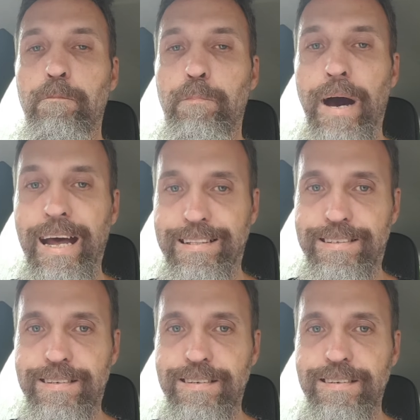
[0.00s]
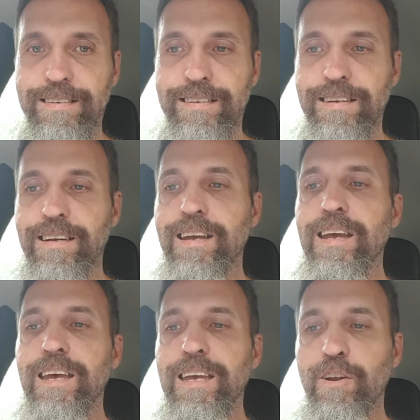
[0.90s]
But
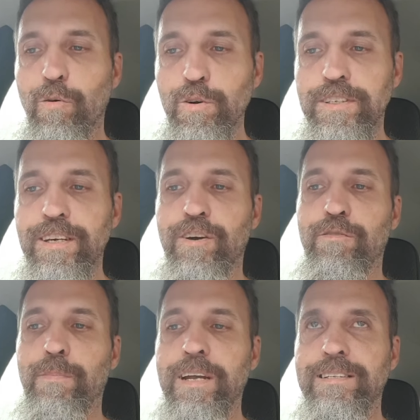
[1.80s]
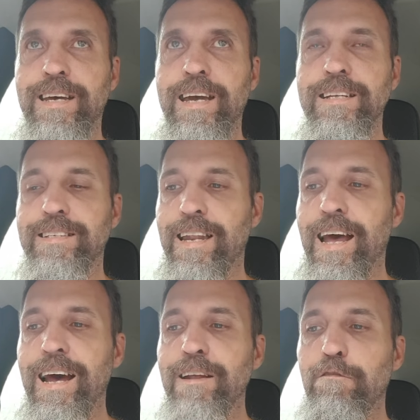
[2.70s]
it also maintains an
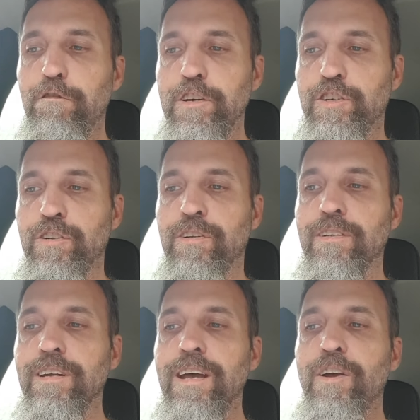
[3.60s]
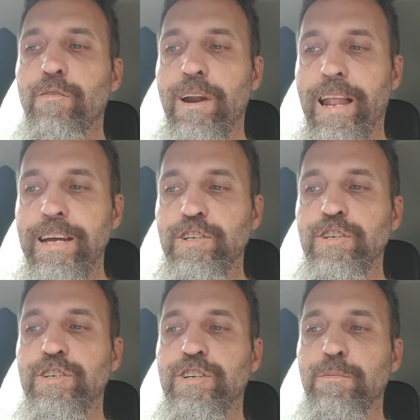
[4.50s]
unofficial
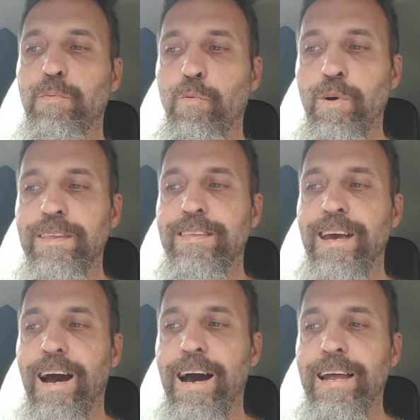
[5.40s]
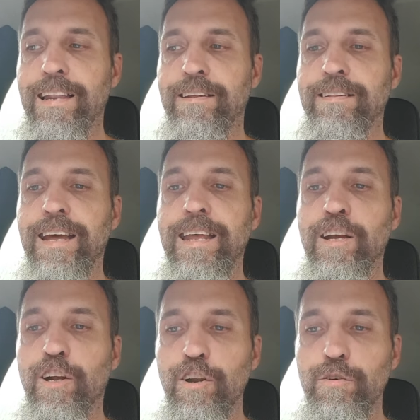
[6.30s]
relationship with the island that
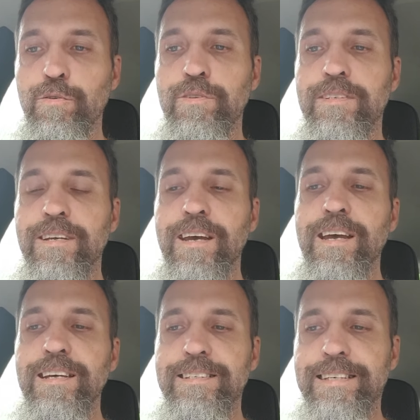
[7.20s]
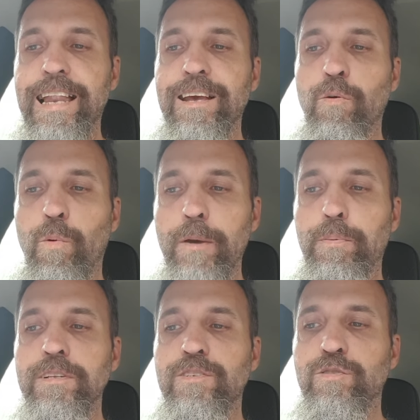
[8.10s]
includes selling
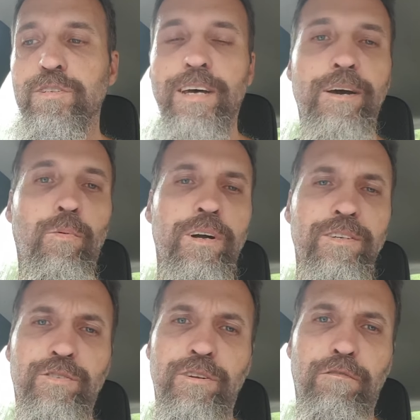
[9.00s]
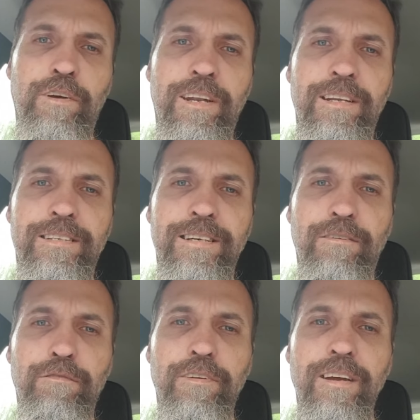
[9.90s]
weapons to Taiwan to defend itself.